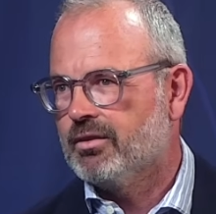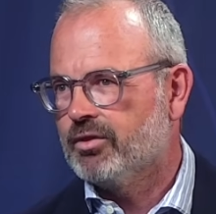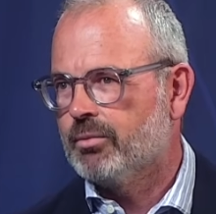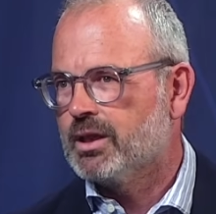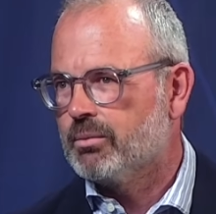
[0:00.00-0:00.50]

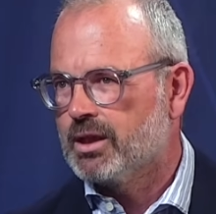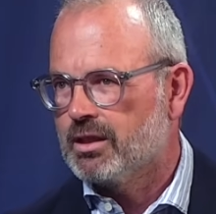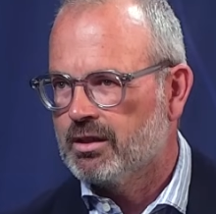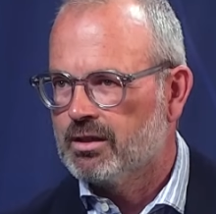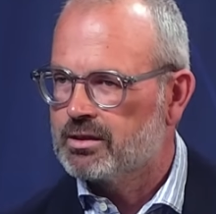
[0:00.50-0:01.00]
for many, many
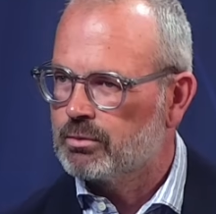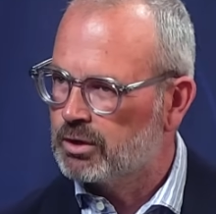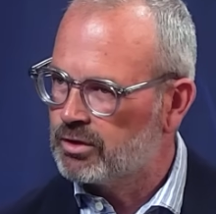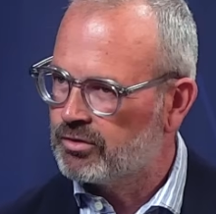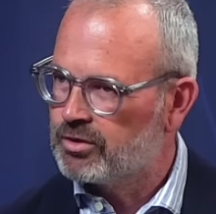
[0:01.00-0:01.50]
years and will
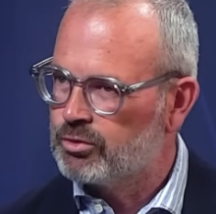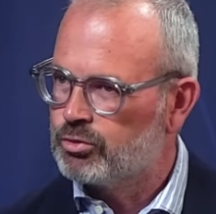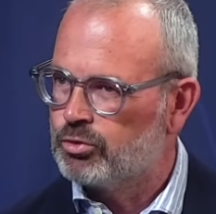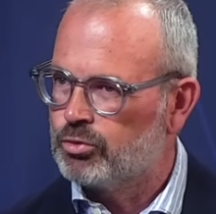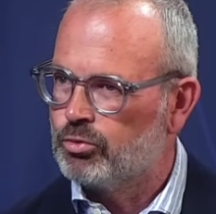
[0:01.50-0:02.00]
continue
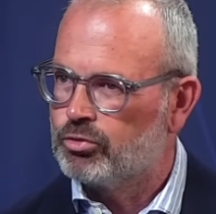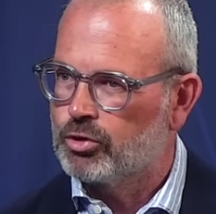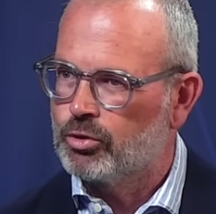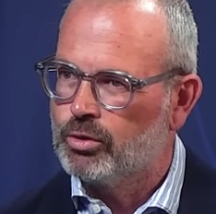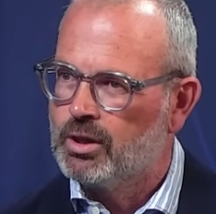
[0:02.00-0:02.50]
to do
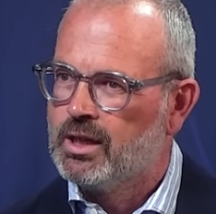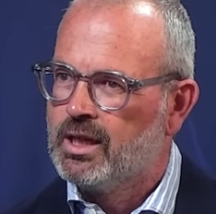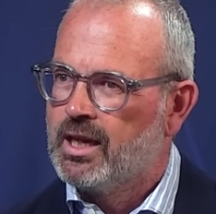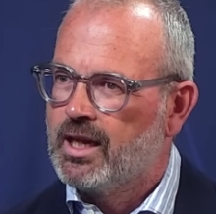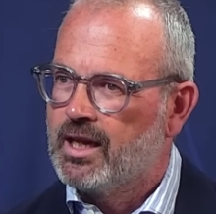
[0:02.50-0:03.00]
so.
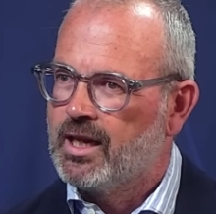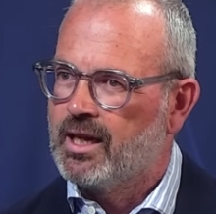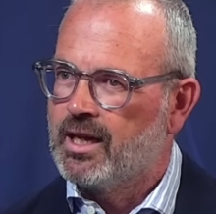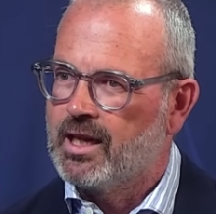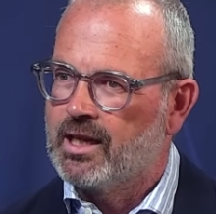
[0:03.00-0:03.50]

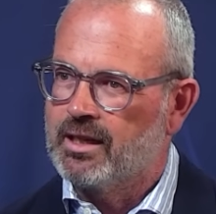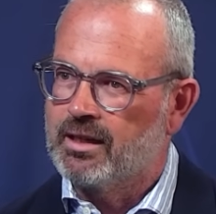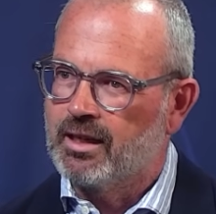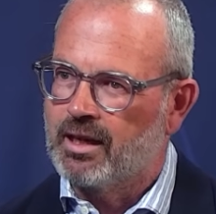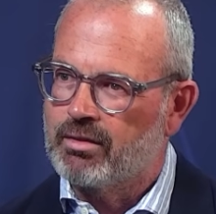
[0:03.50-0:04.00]

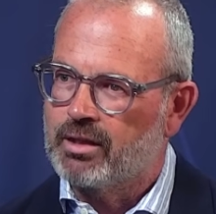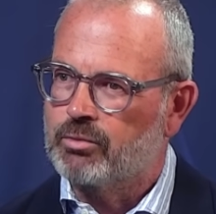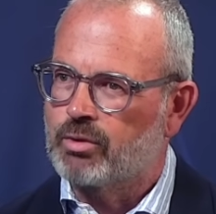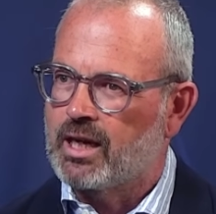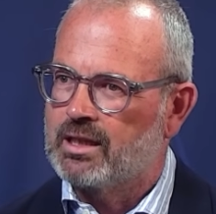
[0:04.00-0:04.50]
And I
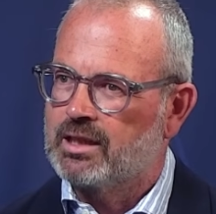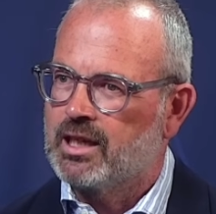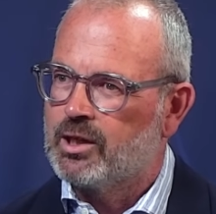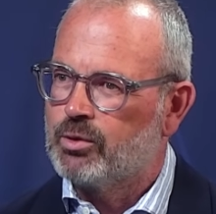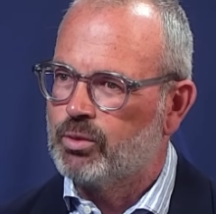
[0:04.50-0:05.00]
think right
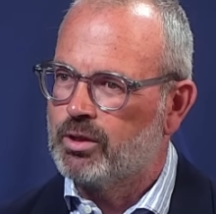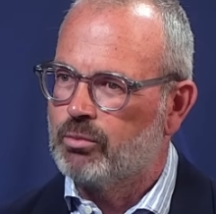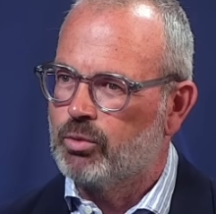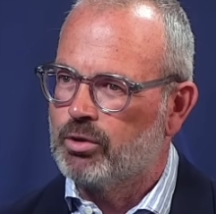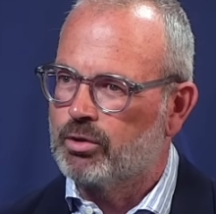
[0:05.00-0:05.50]
now
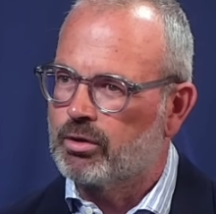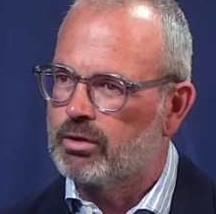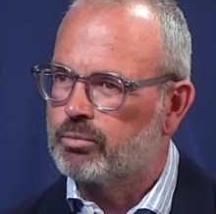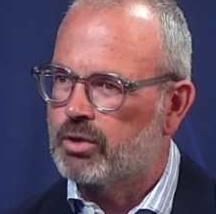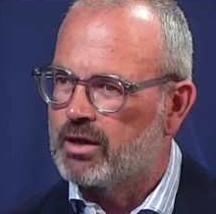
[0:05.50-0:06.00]
with the
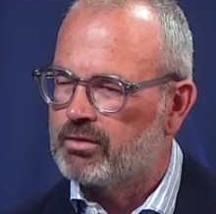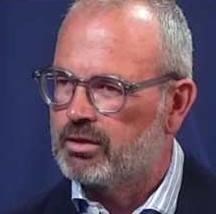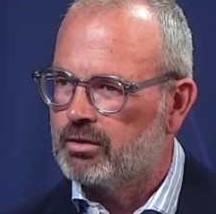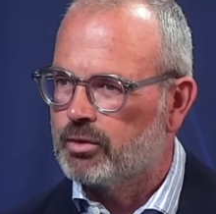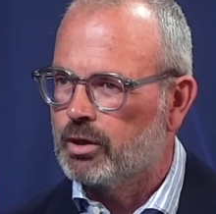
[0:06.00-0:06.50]
current
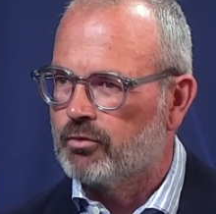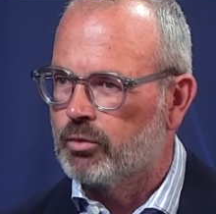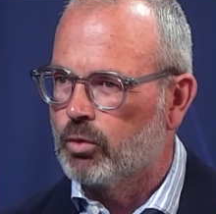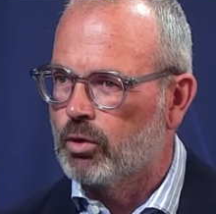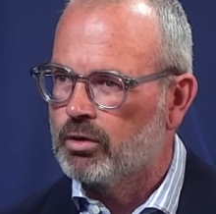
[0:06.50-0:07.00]
pricing of the
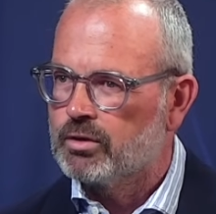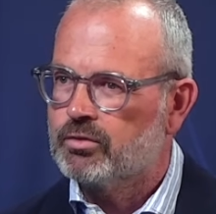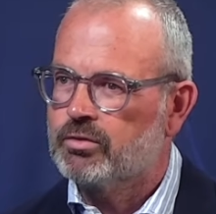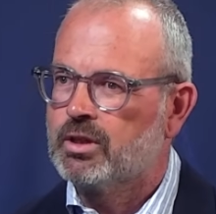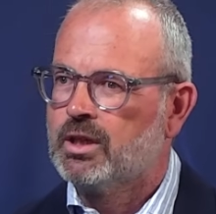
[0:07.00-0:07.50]

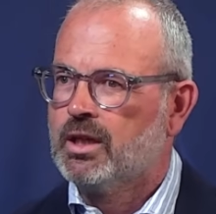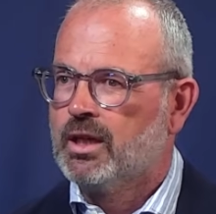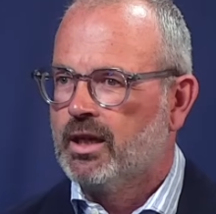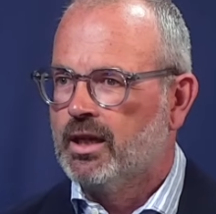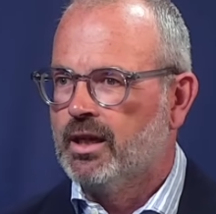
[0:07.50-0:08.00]
warrants
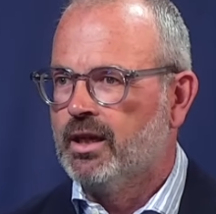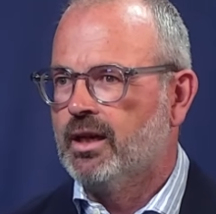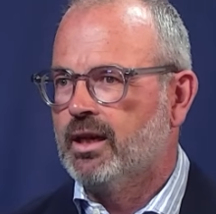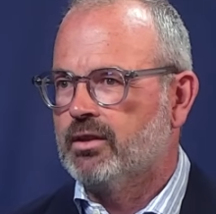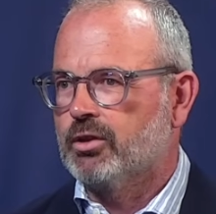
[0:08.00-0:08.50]

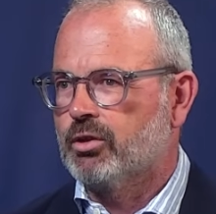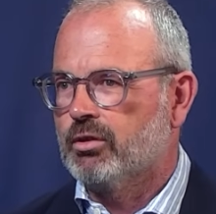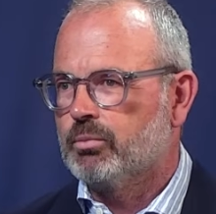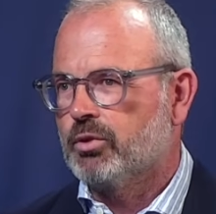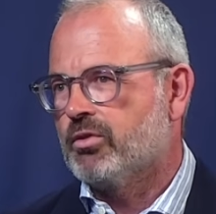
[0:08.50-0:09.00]
and the
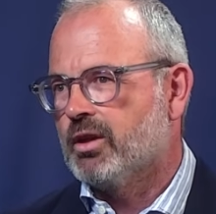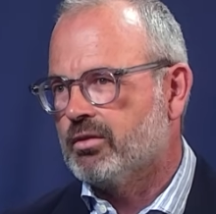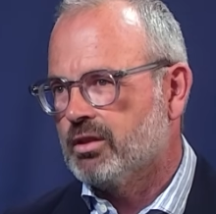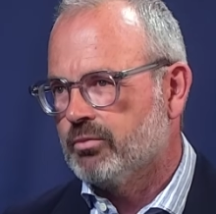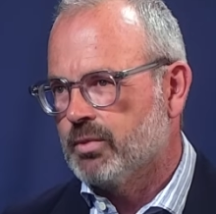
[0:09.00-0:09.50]
current
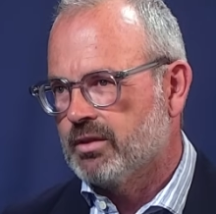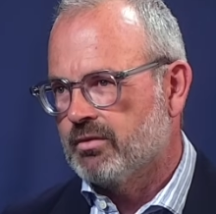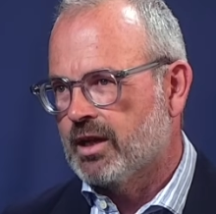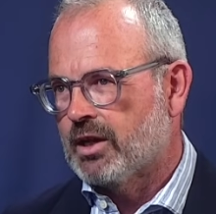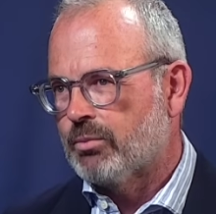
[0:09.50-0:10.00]
potential of
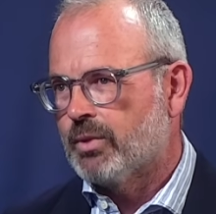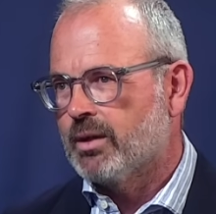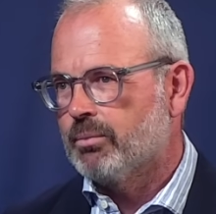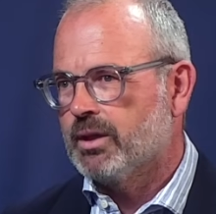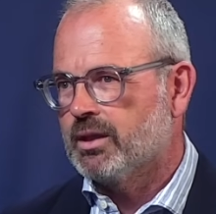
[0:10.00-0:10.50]

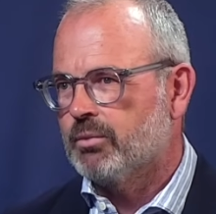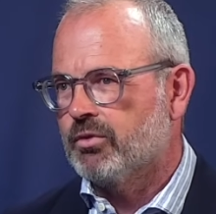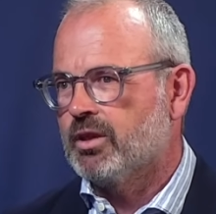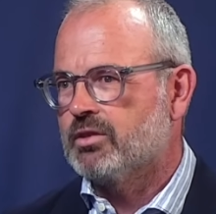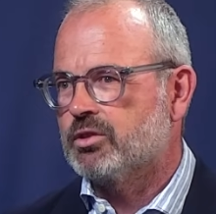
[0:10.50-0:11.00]
Mitazalimab and a
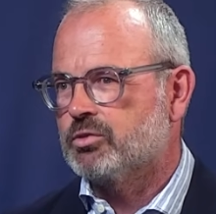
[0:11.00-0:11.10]
potential